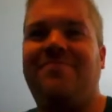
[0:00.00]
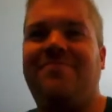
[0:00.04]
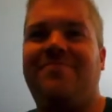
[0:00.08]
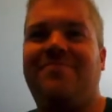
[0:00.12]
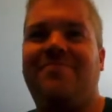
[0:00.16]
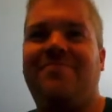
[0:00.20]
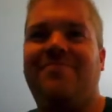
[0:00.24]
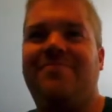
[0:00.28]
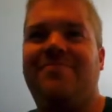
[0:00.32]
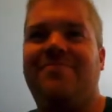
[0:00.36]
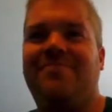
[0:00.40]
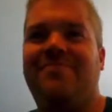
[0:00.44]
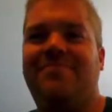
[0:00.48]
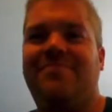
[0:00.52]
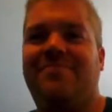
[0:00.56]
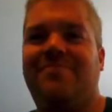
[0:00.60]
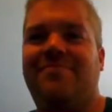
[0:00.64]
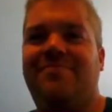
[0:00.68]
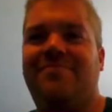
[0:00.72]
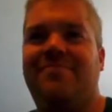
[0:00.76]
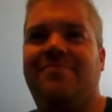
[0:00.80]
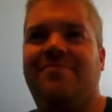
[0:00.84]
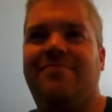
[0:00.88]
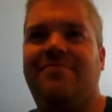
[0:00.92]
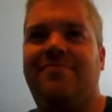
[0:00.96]

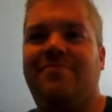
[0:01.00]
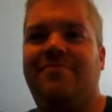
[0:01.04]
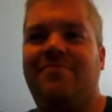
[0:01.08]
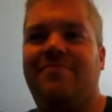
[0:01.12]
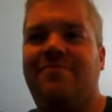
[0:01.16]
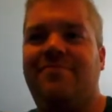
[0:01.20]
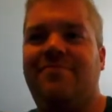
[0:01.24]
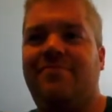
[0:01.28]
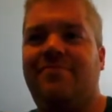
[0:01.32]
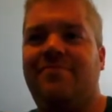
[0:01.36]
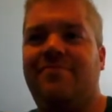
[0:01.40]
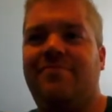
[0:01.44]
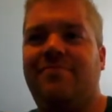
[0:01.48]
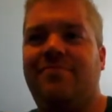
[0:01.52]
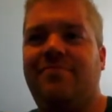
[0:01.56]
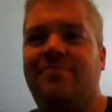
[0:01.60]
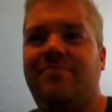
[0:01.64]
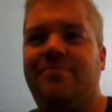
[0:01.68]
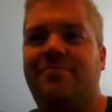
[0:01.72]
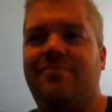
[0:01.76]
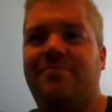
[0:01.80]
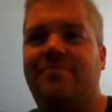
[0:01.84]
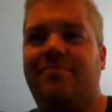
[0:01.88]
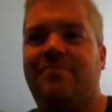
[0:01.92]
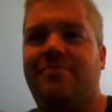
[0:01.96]

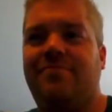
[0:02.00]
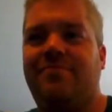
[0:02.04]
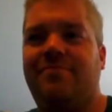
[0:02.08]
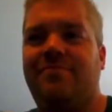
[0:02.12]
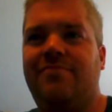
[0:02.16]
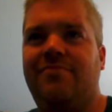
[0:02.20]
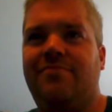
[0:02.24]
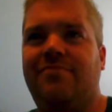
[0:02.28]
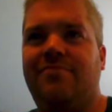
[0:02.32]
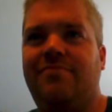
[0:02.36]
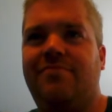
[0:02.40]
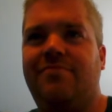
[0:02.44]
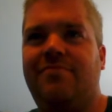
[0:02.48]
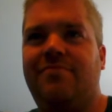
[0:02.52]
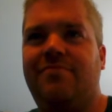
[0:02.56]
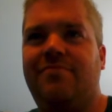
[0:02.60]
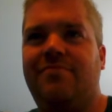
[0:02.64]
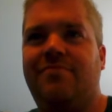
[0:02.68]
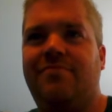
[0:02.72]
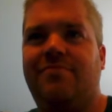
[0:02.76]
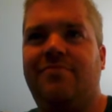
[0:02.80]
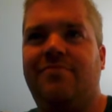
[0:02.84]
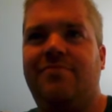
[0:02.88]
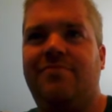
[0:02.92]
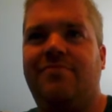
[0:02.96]

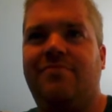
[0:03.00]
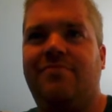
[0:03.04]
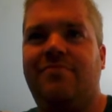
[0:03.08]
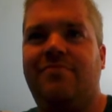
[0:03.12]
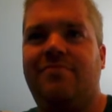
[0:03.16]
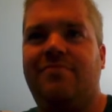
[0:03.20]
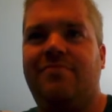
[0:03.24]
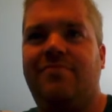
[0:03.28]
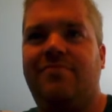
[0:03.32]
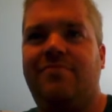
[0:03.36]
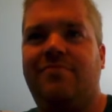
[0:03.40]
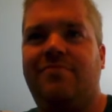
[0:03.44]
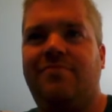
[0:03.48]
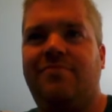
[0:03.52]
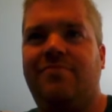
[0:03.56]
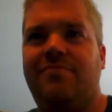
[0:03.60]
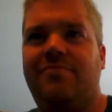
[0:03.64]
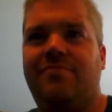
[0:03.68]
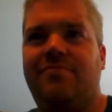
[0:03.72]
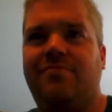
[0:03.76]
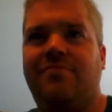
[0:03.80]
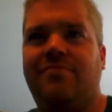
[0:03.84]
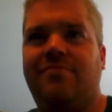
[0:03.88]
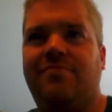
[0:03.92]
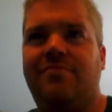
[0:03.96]

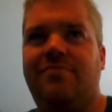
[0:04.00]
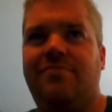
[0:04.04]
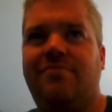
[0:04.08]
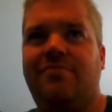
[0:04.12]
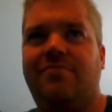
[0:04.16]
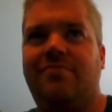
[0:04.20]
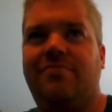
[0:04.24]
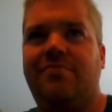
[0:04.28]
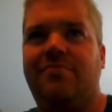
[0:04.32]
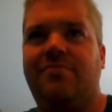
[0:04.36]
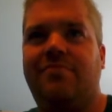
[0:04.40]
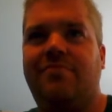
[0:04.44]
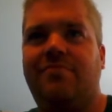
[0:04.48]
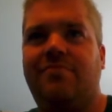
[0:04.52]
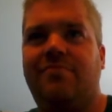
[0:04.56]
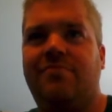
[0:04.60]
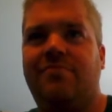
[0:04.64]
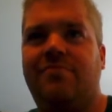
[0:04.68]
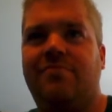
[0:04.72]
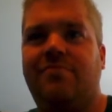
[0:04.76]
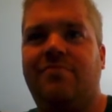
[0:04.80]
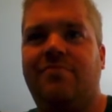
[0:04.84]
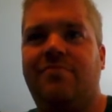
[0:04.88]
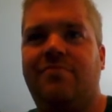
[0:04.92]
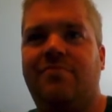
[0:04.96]

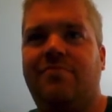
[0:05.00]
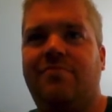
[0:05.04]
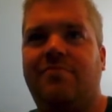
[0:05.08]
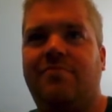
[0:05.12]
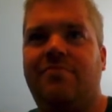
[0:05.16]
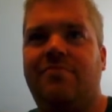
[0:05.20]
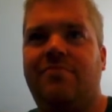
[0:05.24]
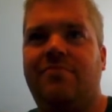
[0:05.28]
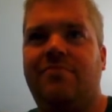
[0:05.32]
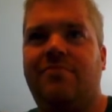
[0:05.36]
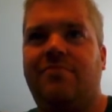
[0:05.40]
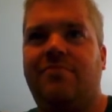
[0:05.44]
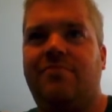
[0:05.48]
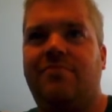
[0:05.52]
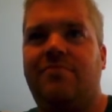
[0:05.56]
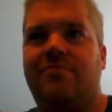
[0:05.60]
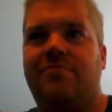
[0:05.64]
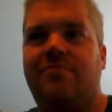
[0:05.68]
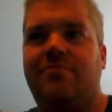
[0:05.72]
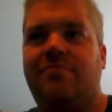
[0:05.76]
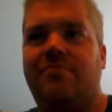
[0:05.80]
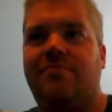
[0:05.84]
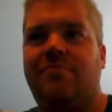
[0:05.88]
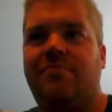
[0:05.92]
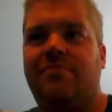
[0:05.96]

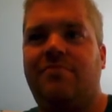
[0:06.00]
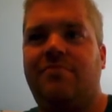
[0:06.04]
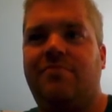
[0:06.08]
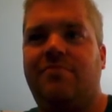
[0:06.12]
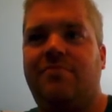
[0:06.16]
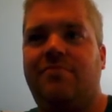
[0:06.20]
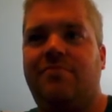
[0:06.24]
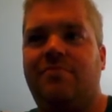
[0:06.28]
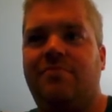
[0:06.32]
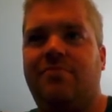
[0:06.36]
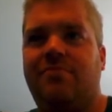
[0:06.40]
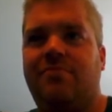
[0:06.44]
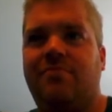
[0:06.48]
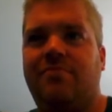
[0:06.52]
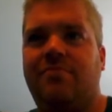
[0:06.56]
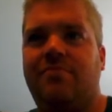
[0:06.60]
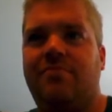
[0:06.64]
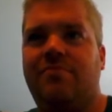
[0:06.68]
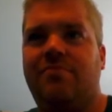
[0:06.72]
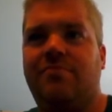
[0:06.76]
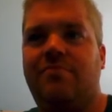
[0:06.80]
(silent)